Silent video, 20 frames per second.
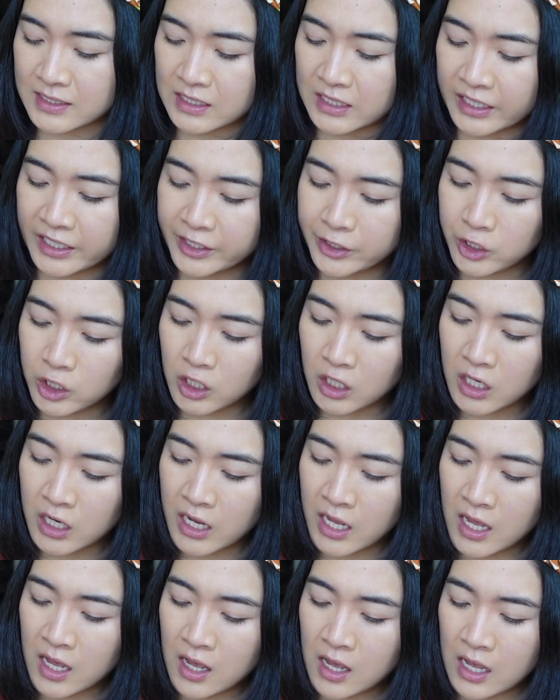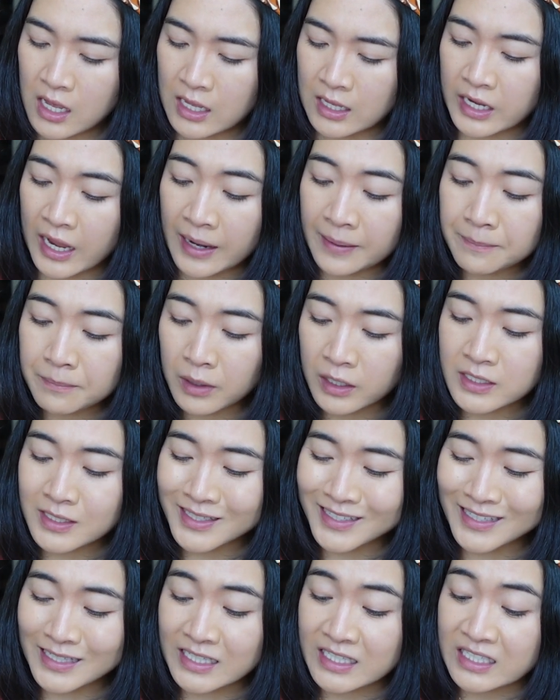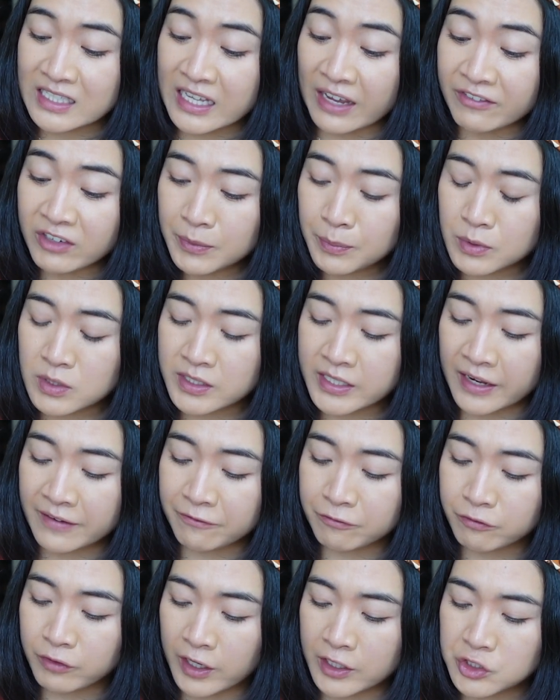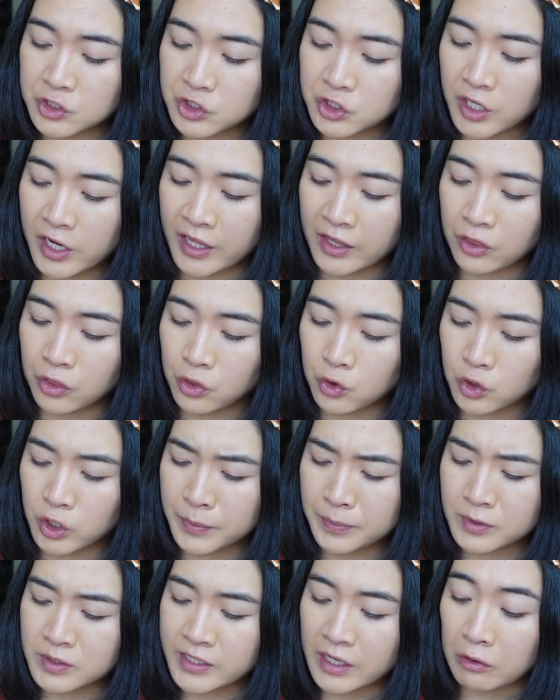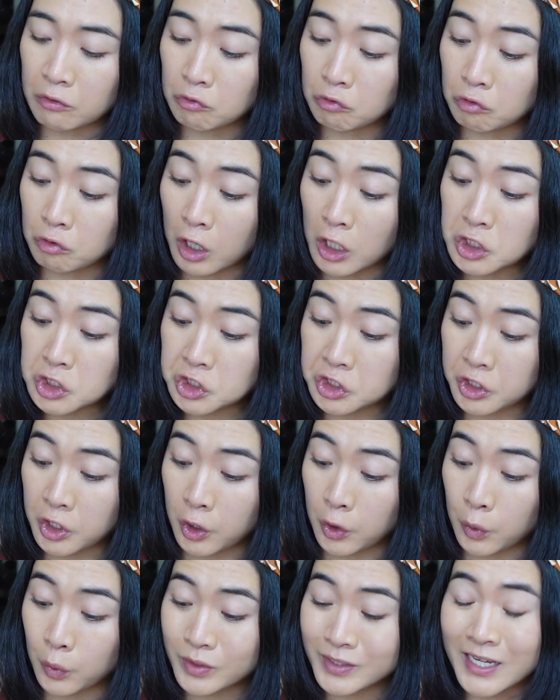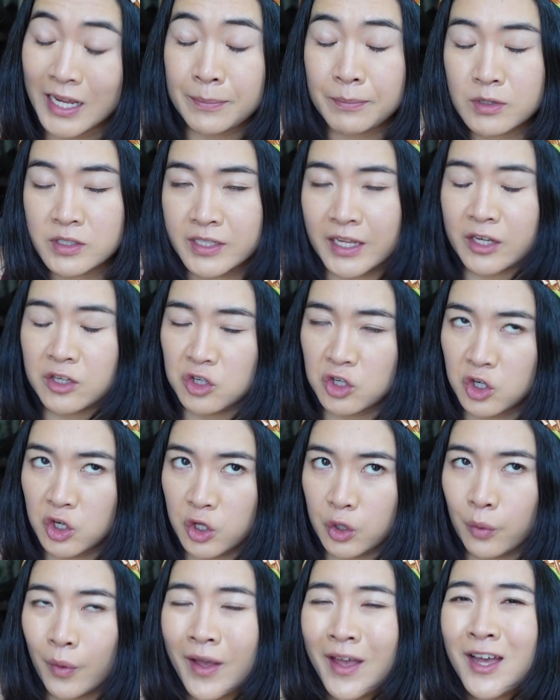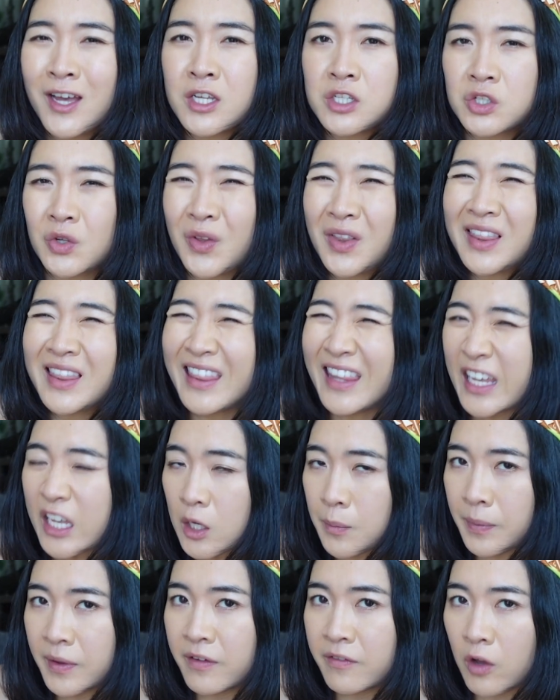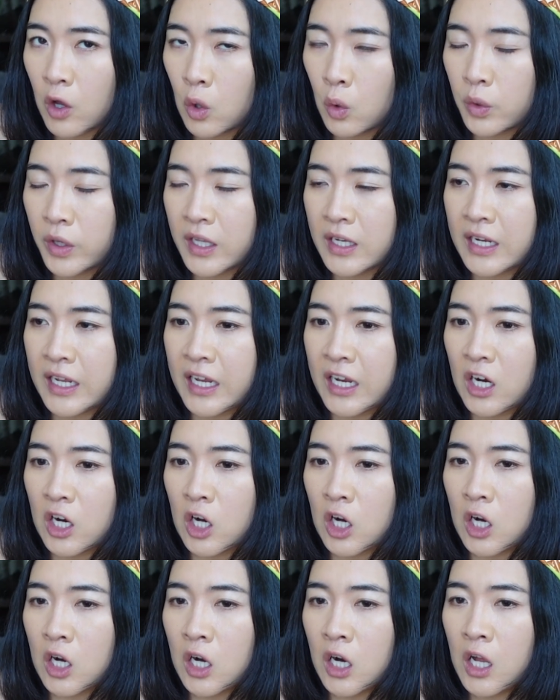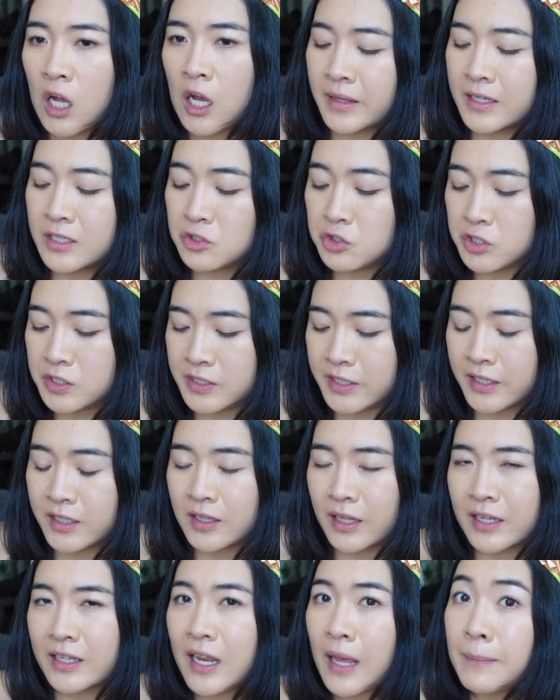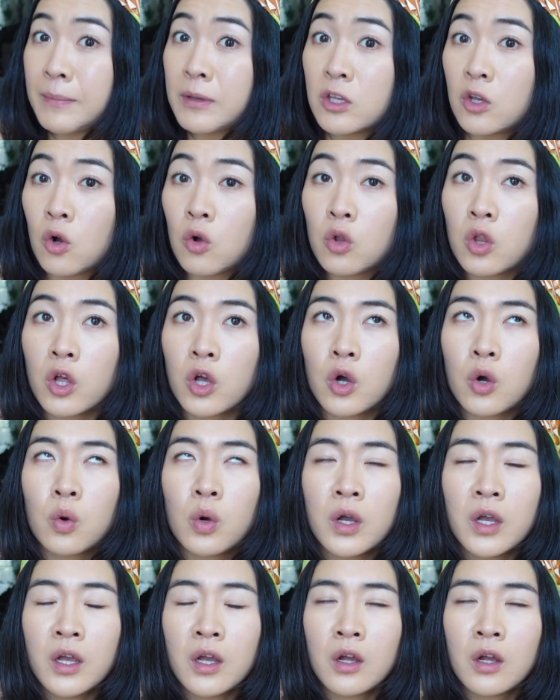in here. 10 months and 70% French and 30% Russian oak, 10% new. So a little bit of oak in here. Interesting, like Nebbiolo,